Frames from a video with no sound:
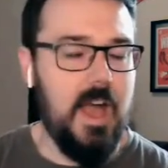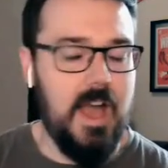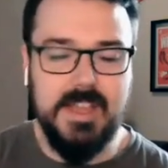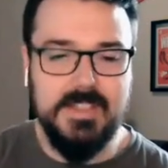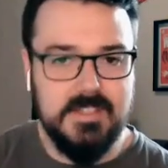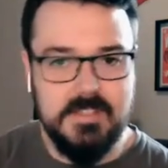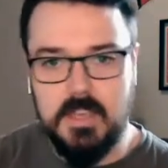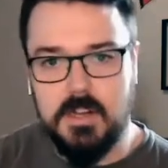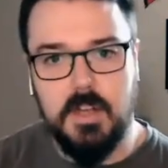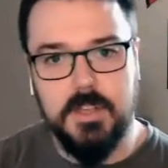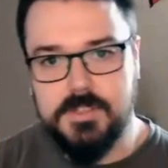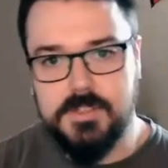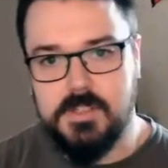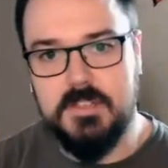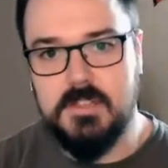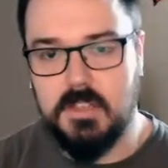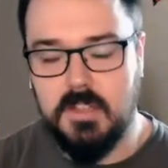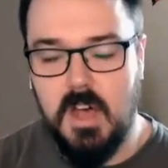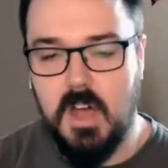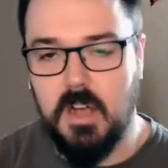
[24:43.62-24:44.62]
I said all
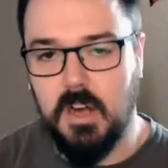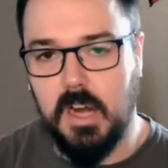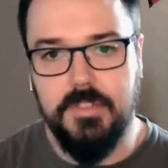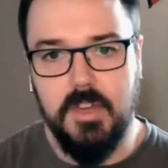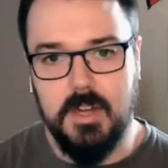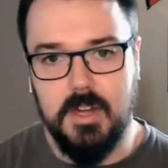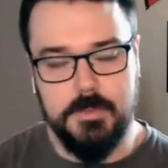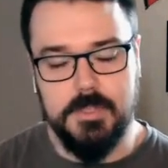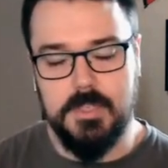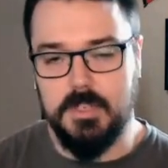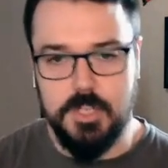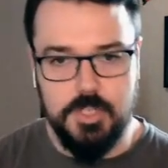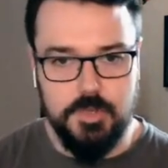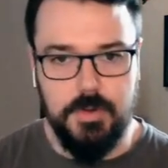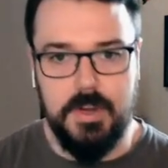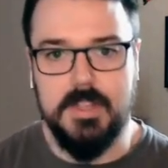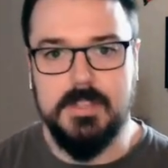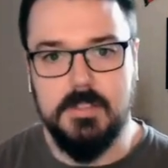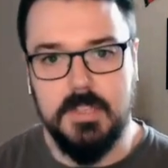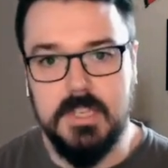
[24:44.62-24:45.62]
season long, I thought it was going
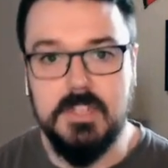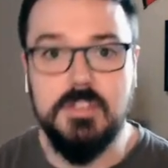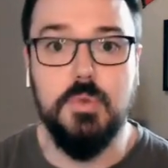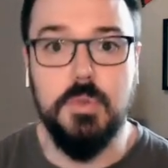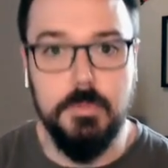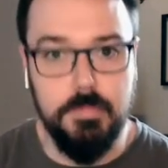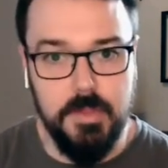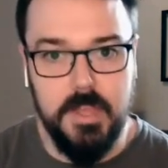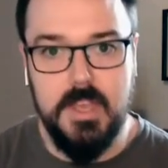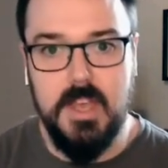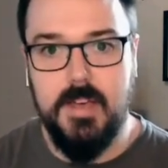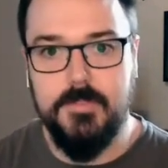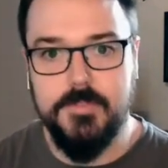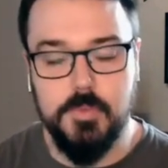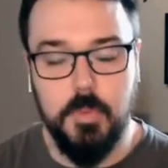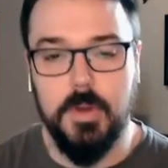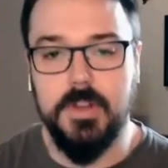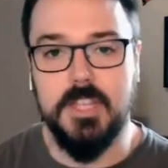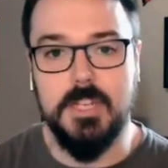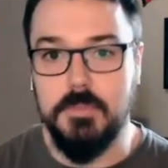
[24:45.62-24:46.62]
to translate to the
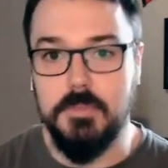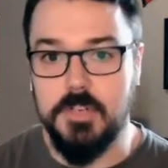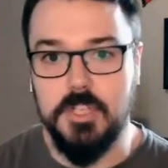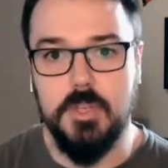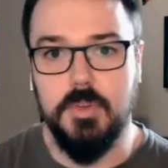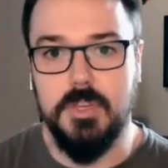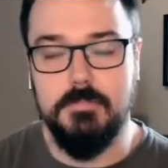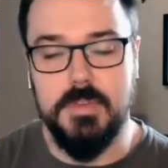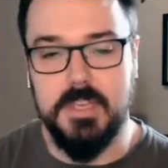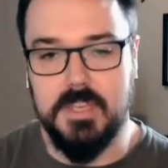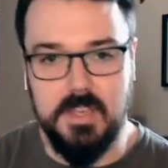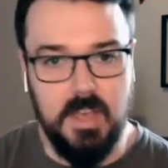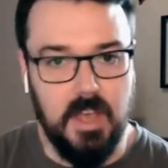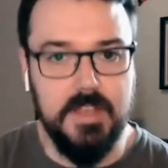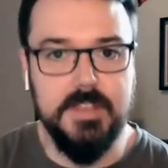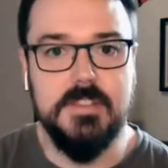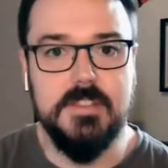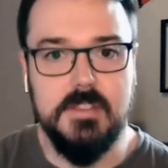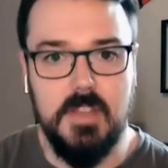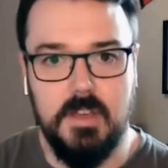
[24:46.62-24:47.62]
playoffs, what he'd been doing,
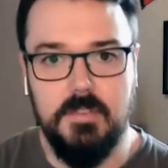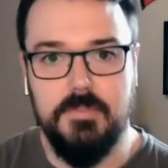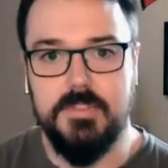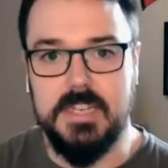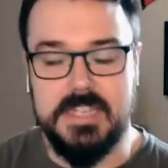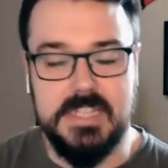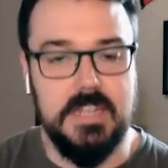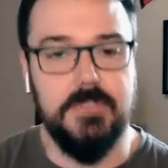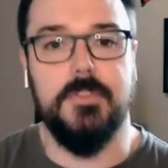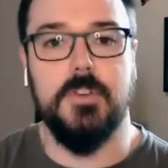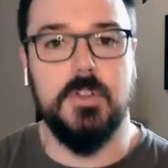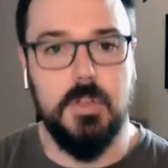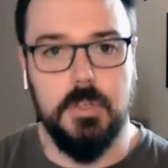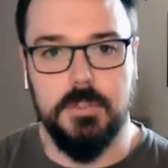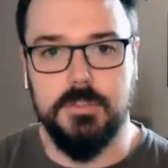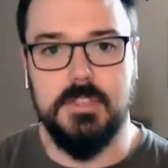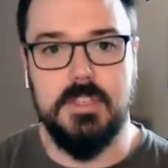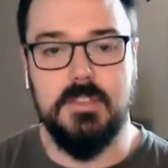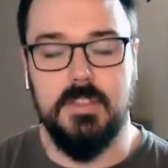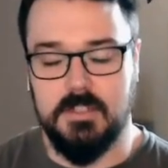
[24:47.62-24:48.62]
because of the
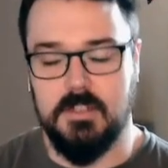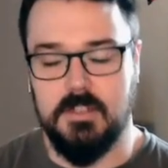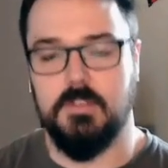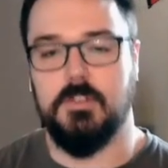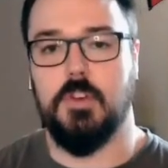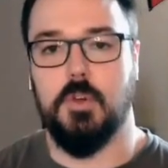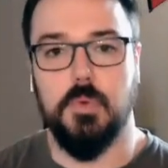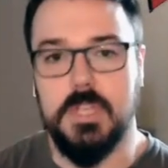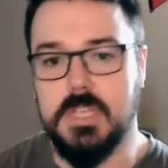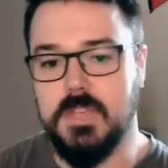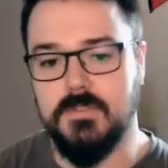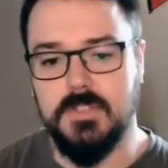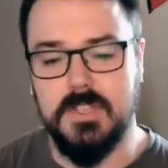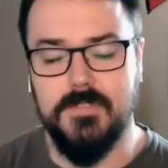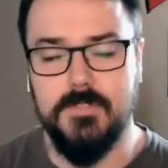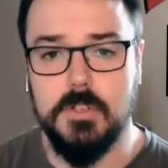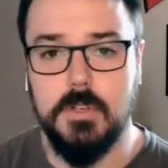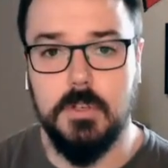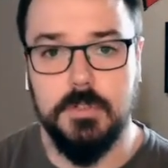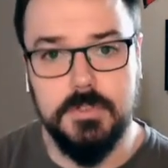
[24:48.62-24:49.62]
difficulty, like the degree of
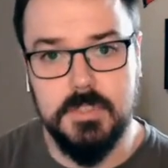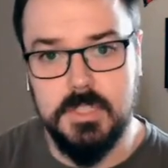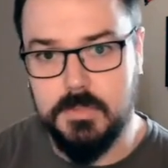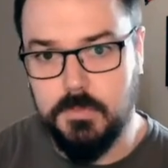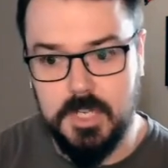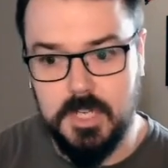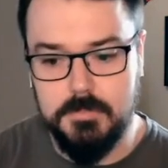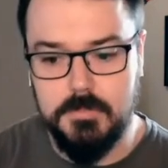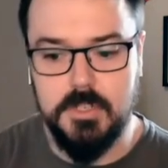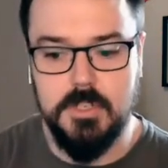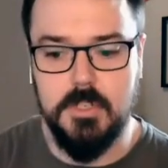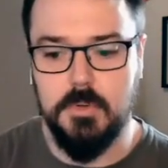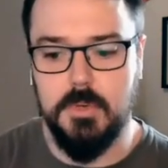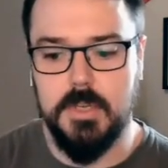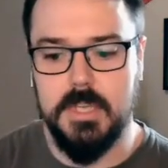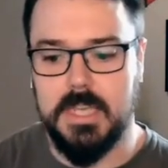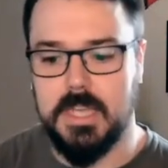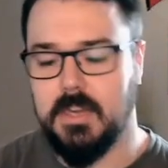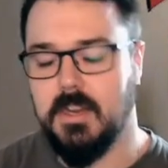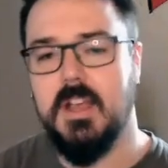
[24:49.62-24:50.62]
difficulty of what he'd been
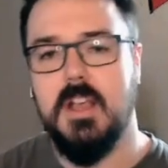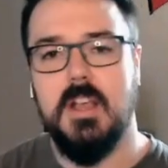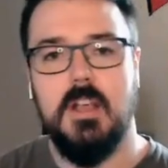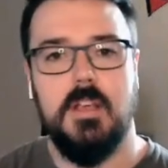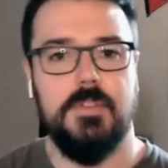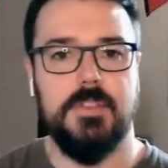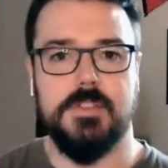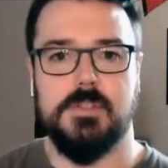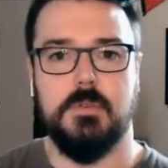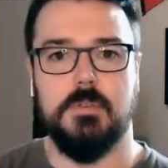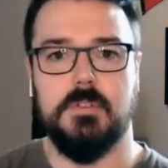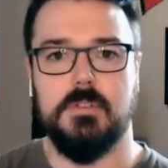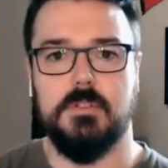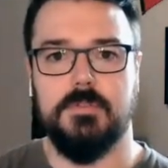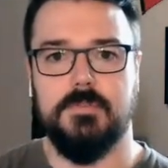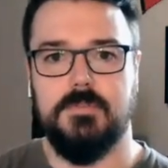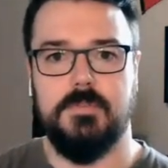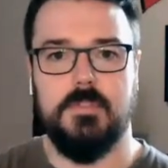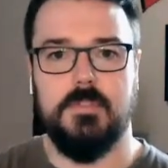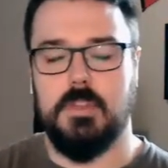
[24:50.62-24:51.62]
doing and the sort
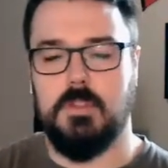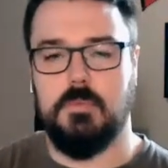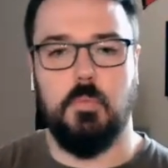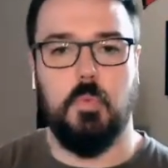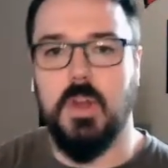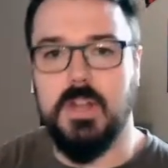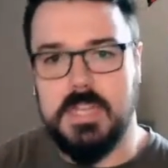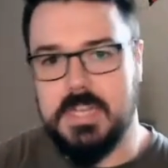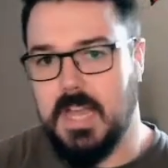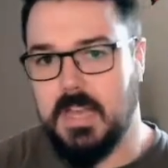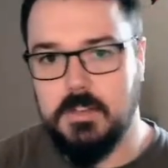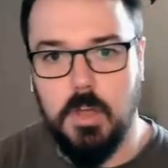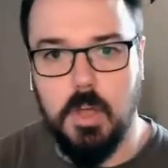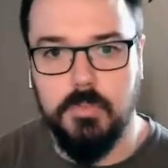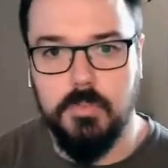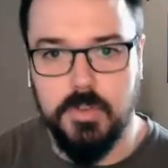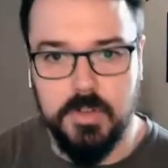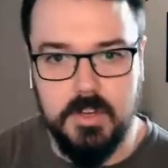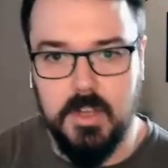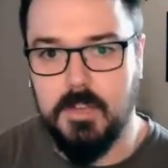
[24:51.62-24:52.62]
of what he had
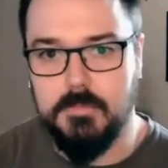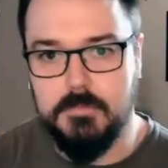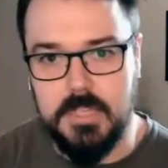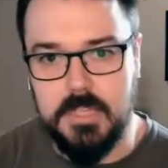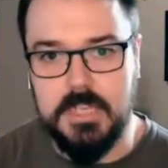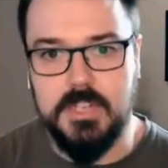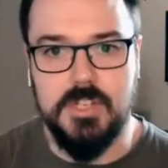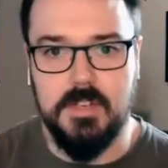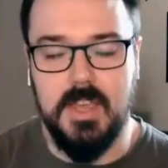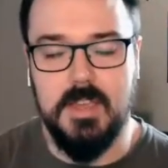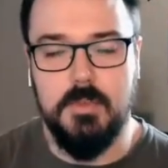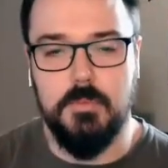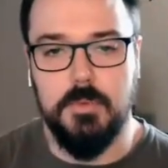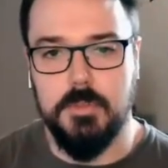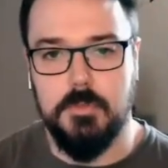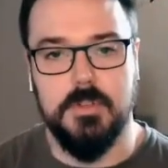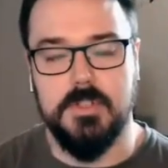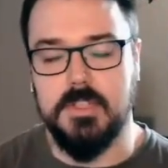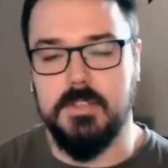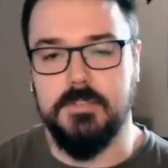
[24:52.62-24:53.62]
to overcome each night
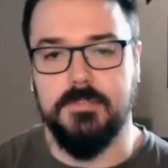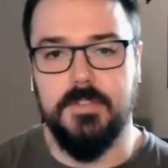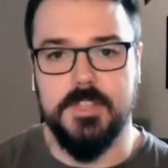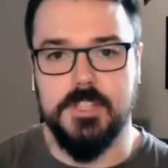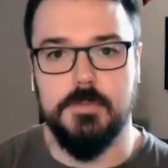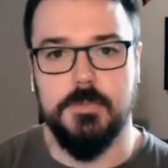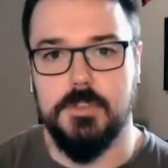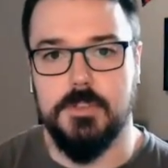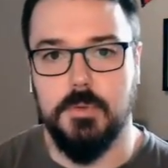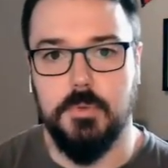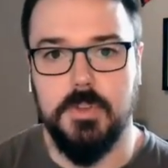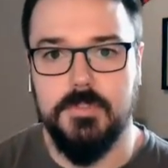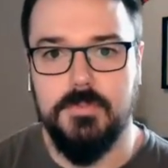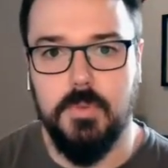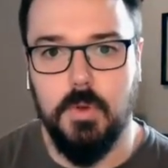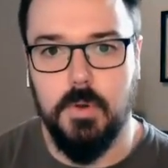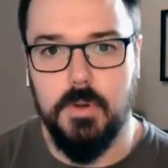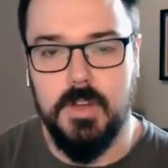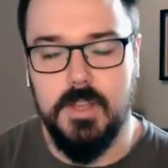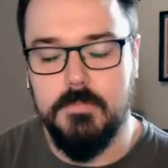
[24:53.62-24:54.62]
with what defenders are
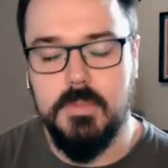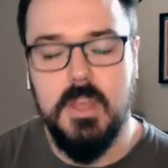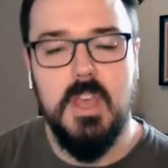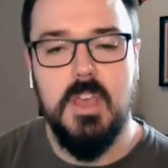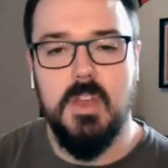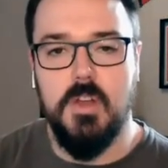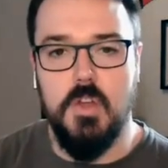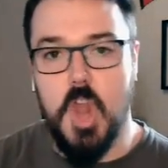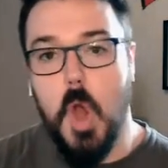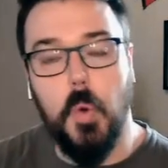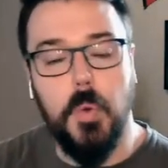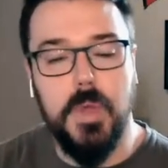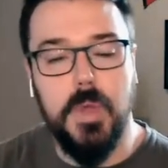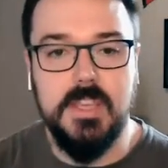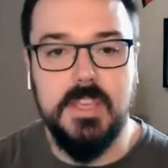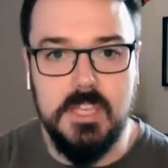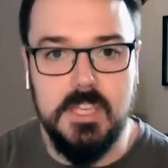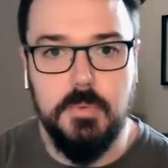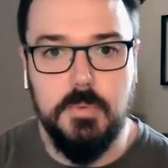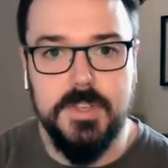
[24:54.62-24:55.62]
doing for him,
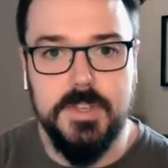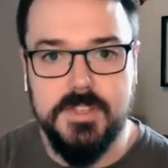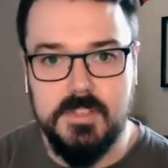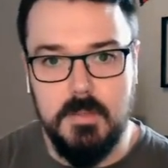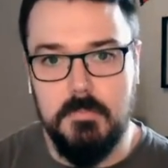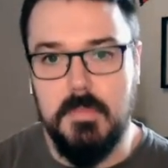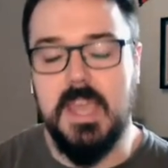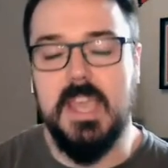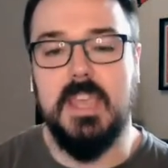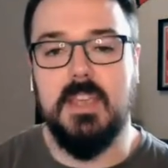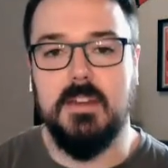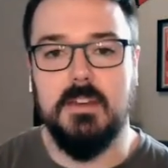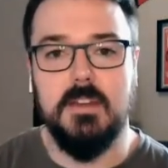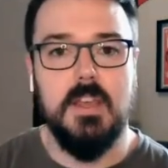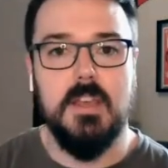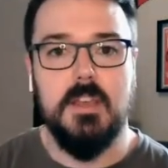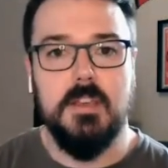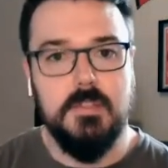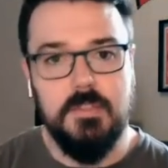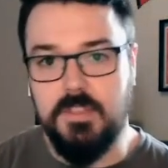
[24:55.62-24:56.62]
knowing he was the
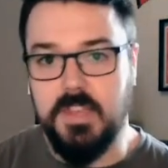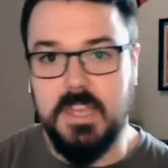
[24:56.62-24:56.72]
main